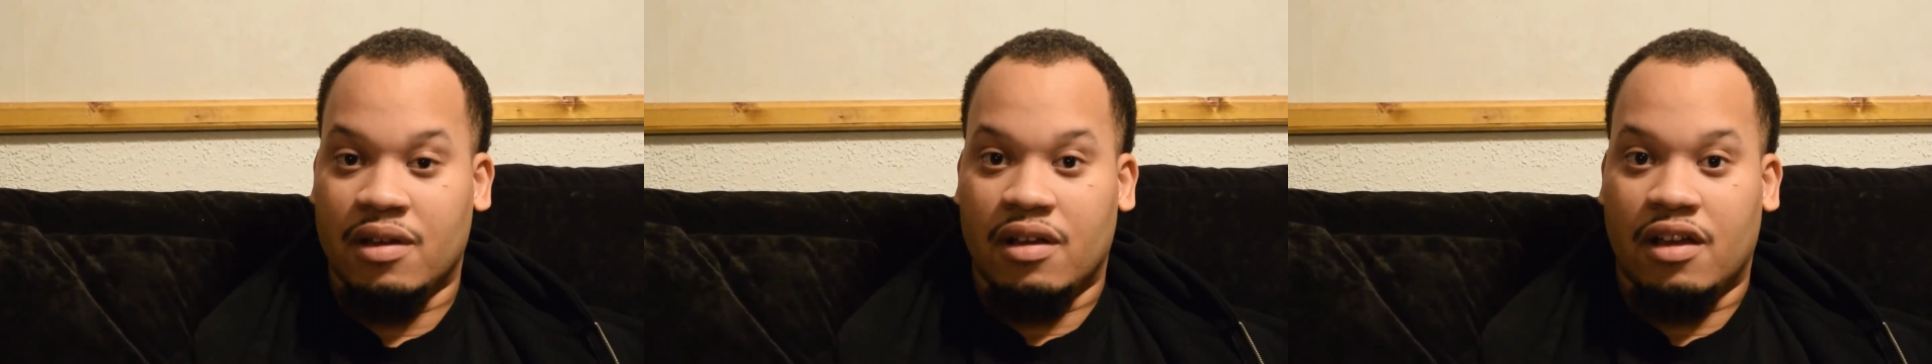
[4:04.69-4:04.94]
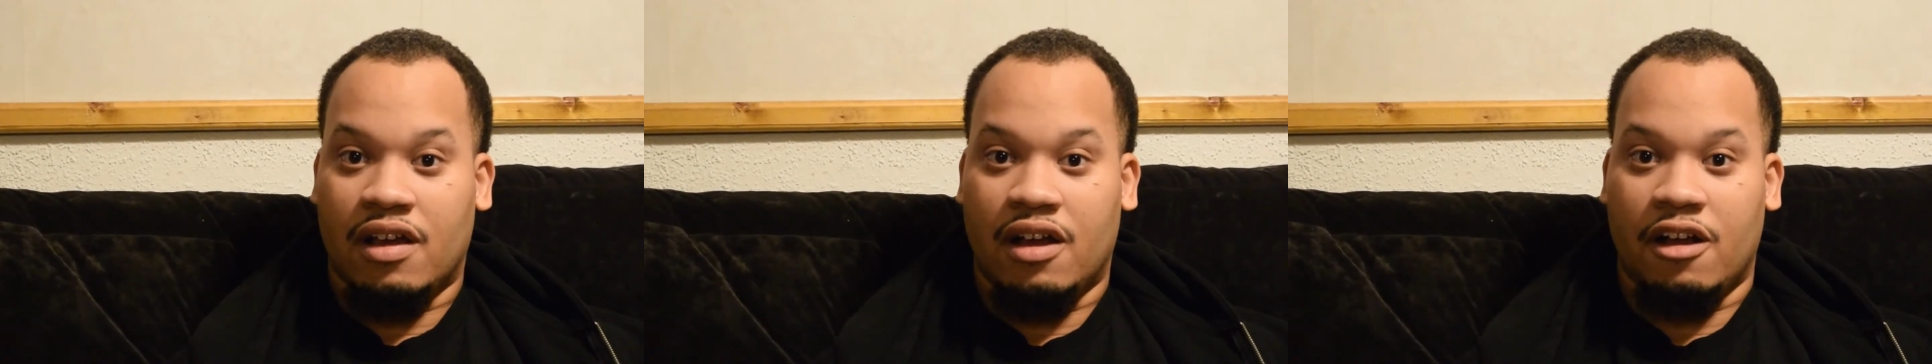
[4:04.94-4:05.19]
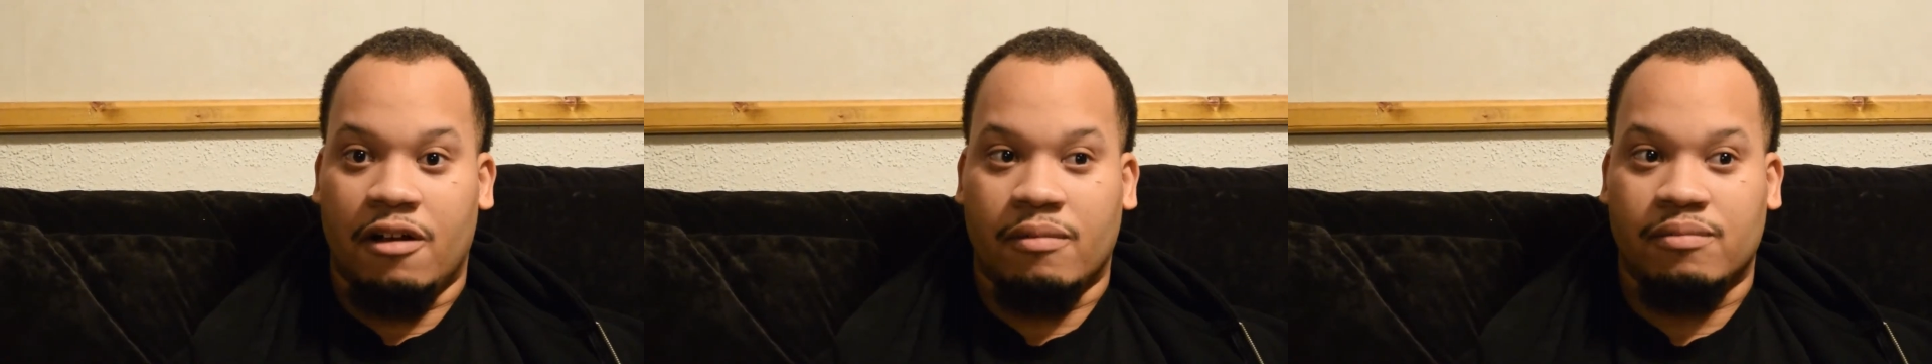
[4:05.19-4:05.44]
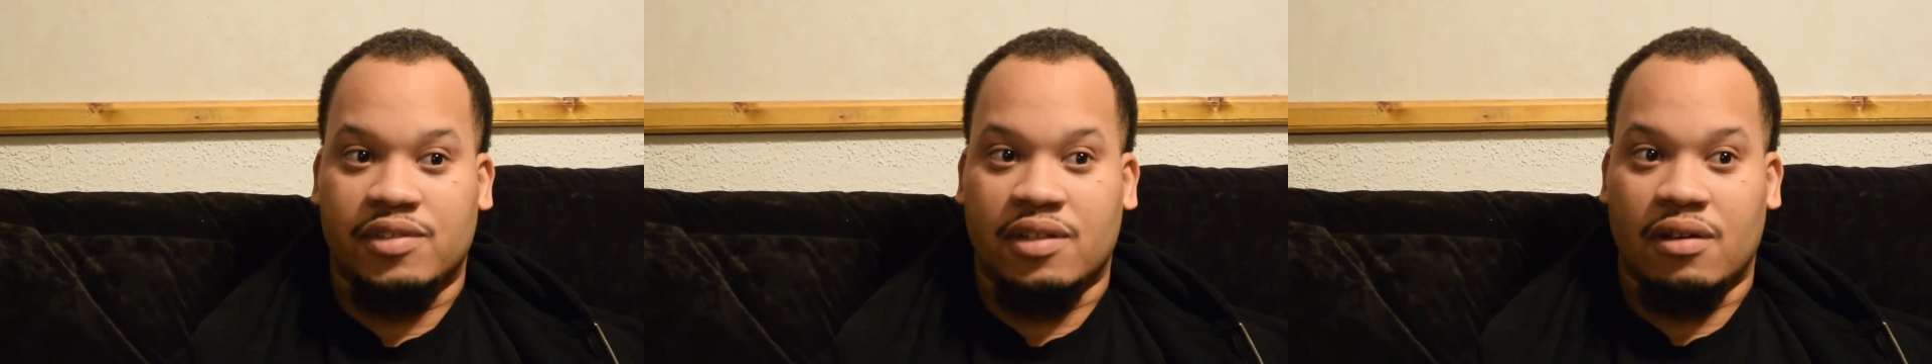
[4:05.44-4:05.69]

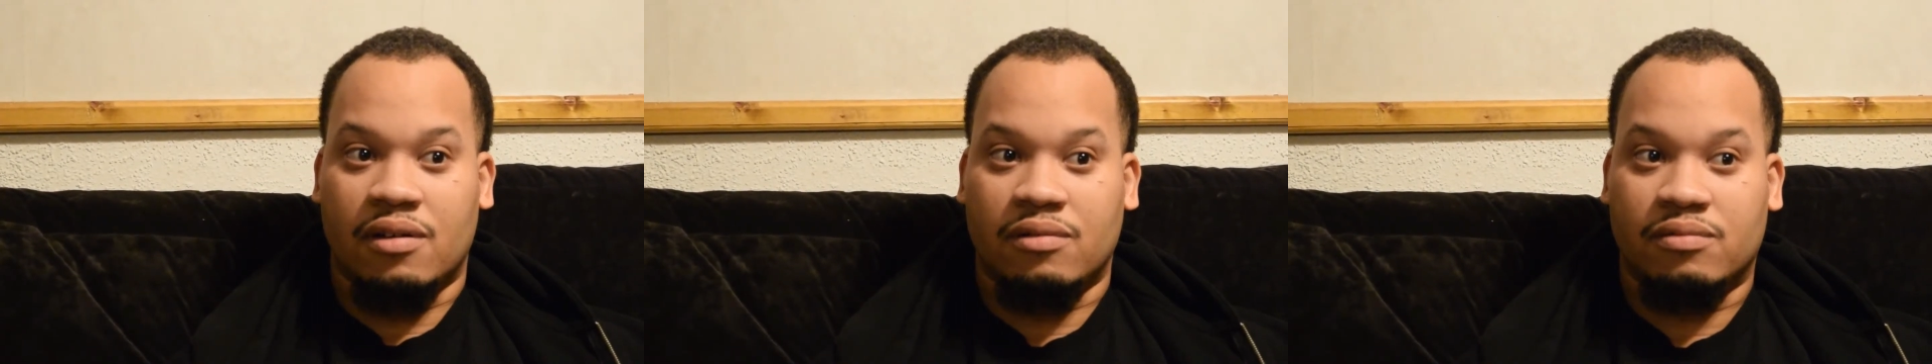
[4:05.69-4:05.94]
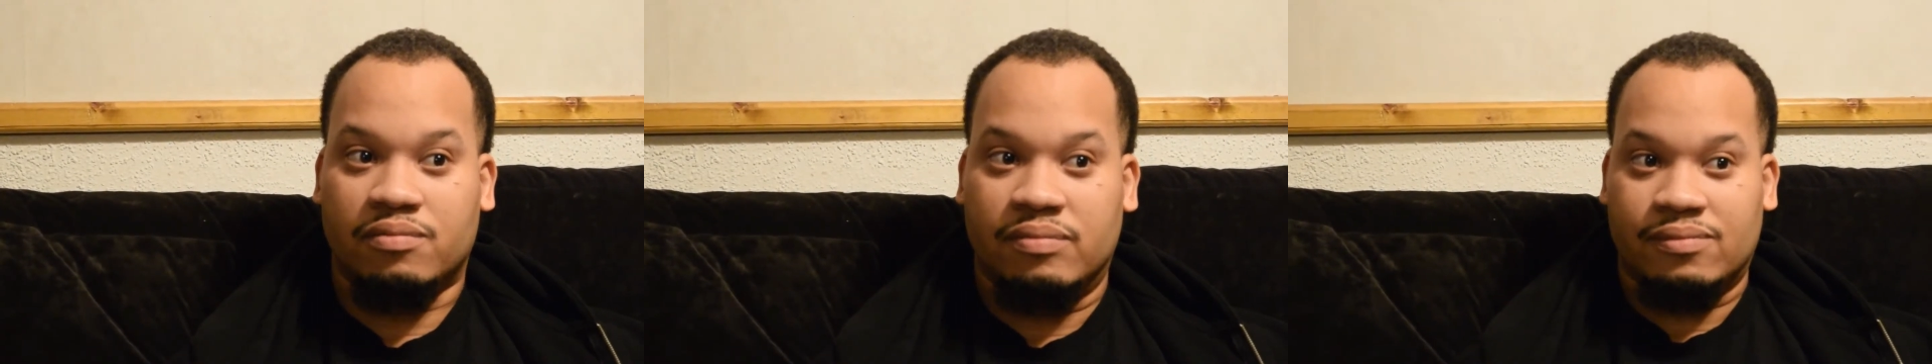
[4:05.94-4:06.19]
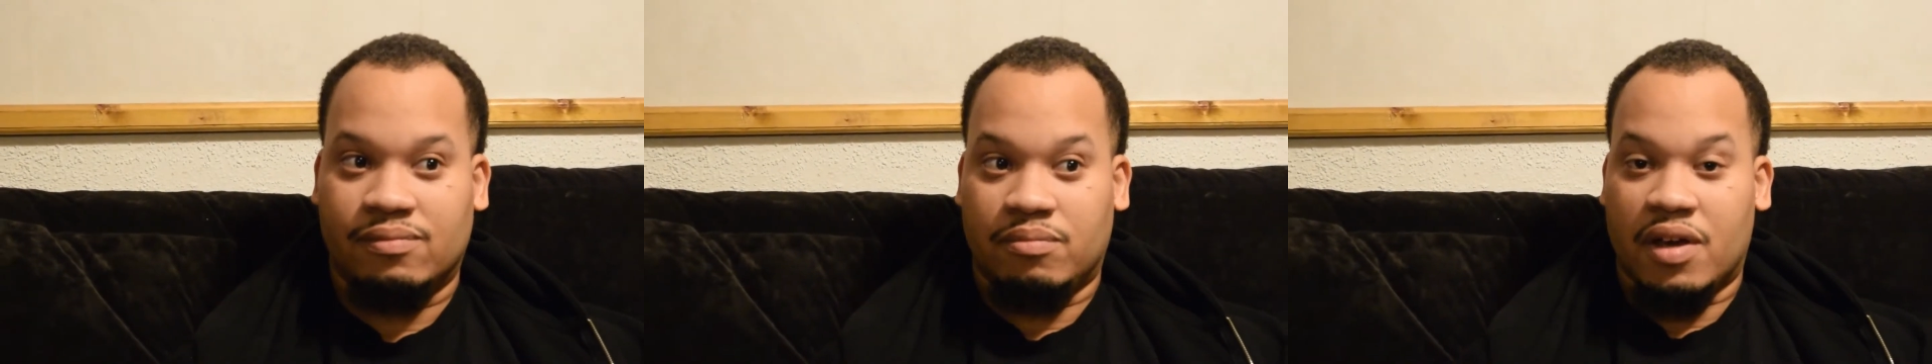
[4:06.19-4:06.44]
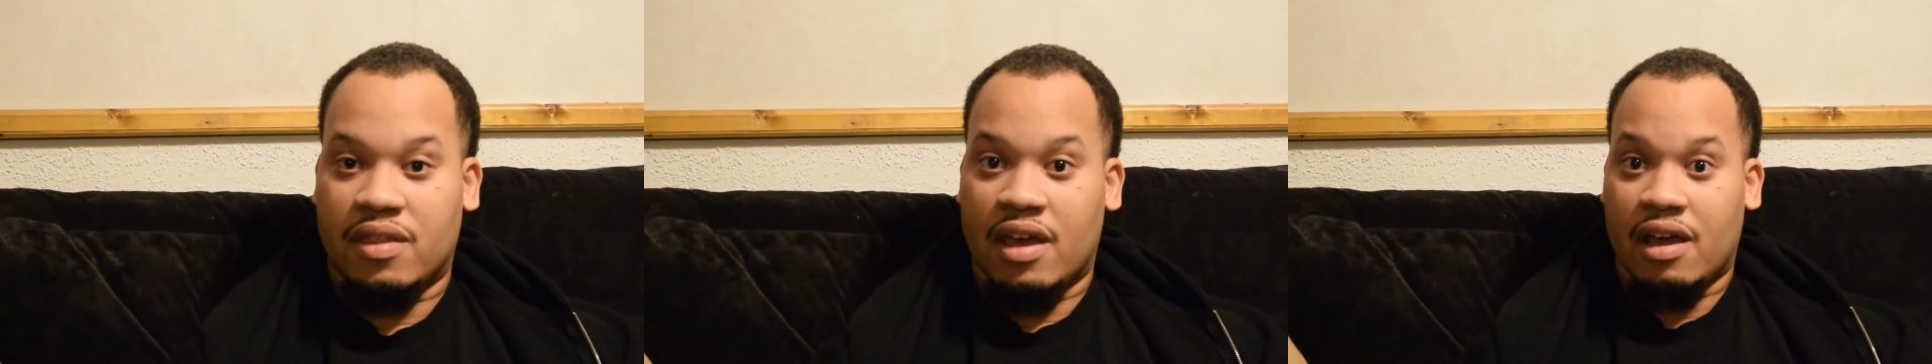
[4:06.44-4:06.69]
But
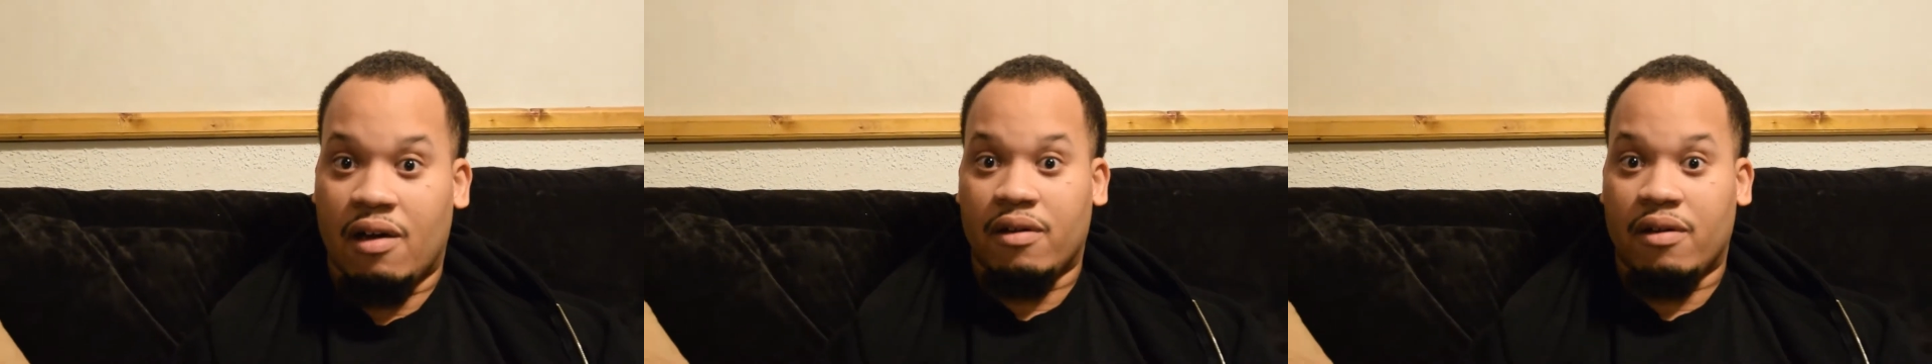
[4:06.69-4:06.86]
they own